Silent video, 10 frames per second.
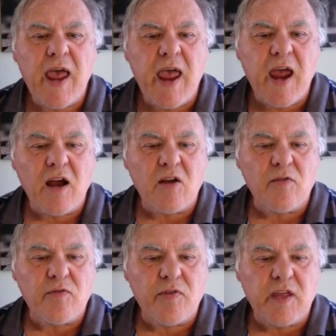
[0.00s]
out
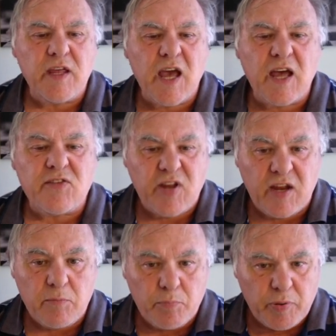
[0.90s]
of the
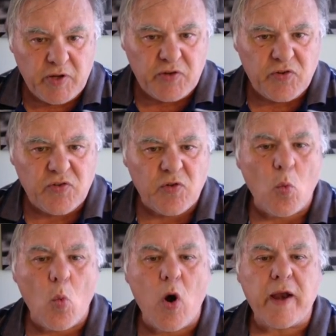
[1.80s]
10 pieces that
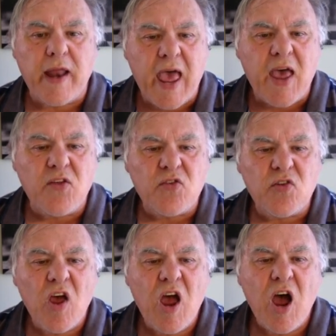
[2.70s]
white has
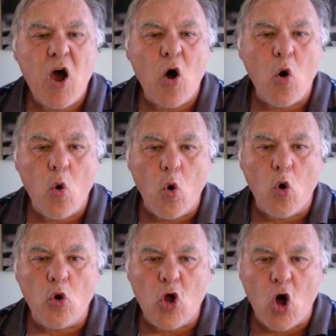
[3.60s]
are
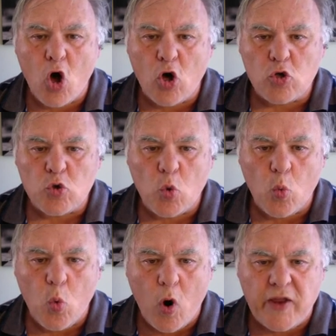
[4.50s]
all on
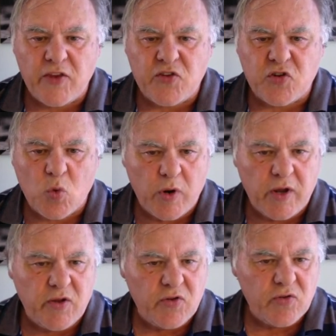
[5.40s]
white
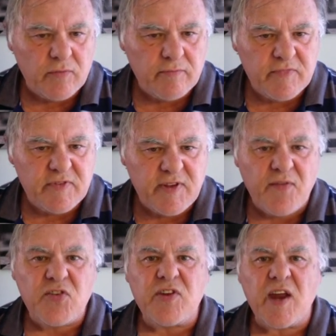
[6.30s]
squares.
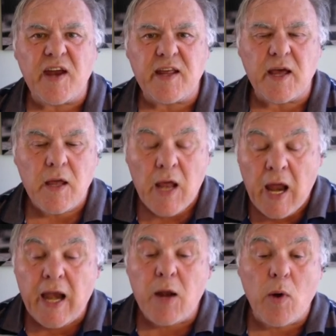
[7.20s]
Devastating, eh?
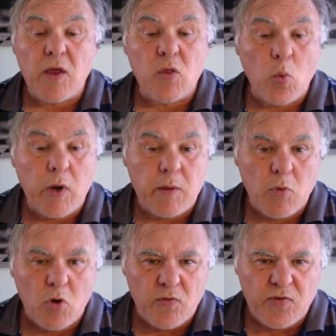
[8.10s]
Anyway, the winning
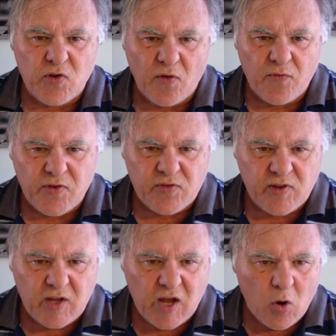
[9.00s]
move is
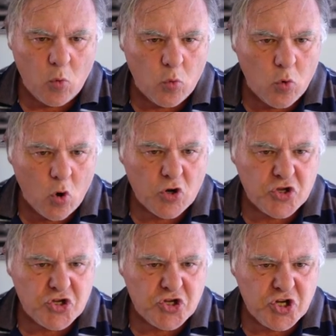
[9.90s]
obviously a rook
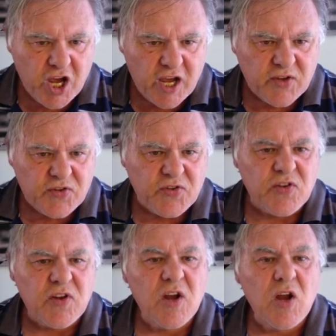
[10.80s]

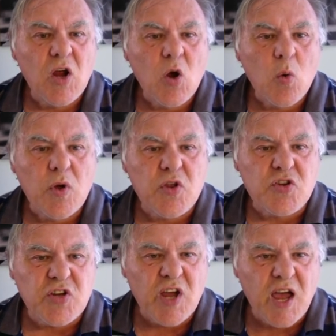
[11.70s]
checks,
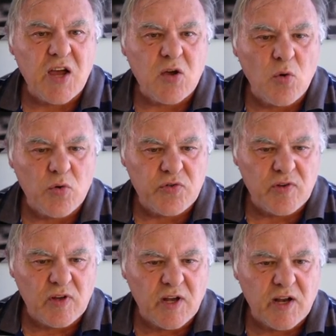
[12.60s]
which causes
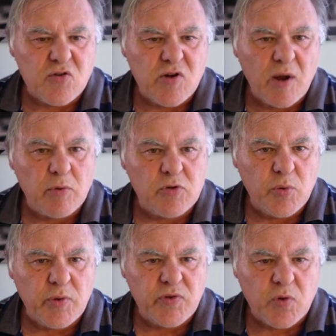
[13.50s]
a lot of trouble
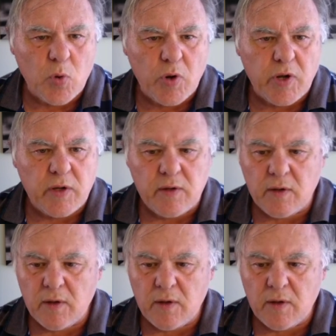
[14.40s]
to his queen.